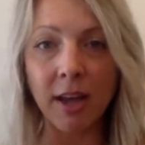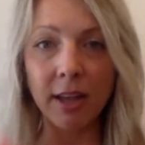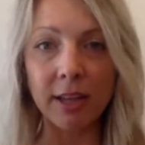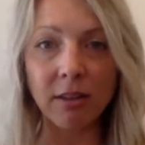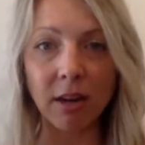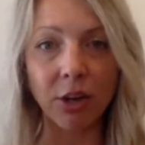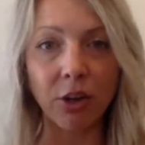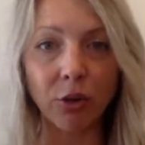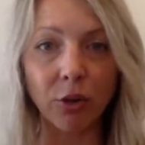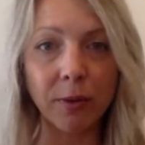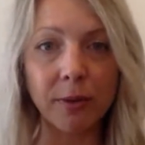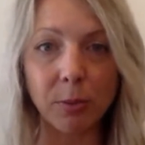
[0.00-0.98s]
is not in
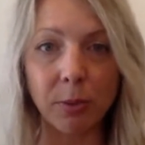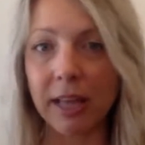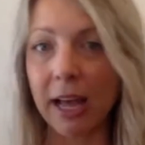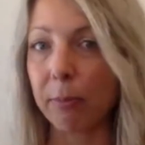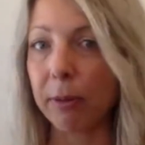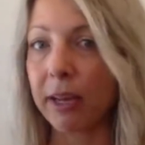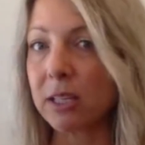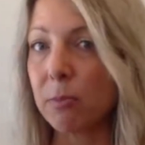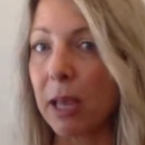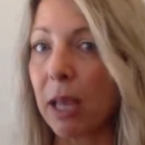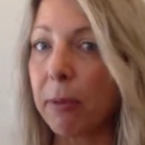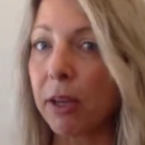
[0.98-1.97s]
congruence with that because
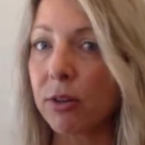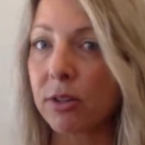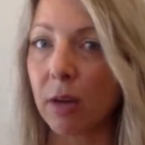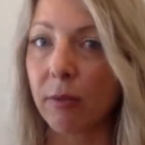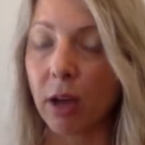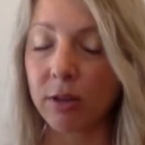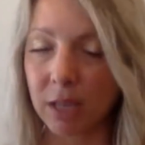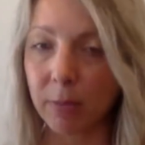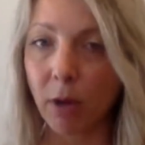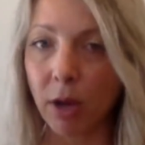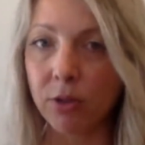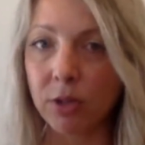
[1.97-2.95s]
maybe your sub-
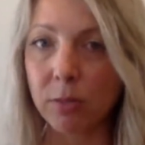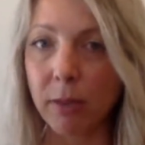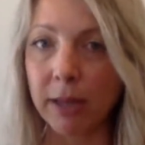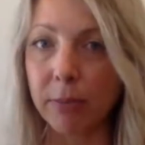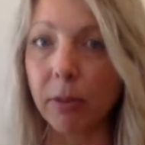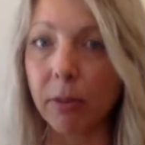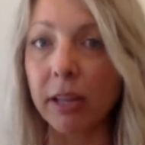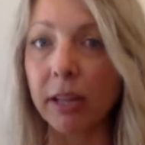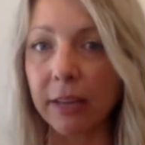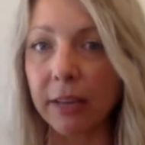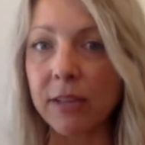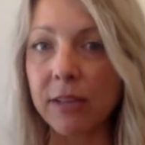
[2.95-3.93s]
subconscious mind
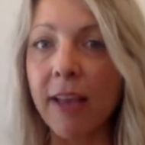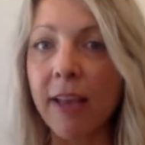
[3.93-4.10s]
believes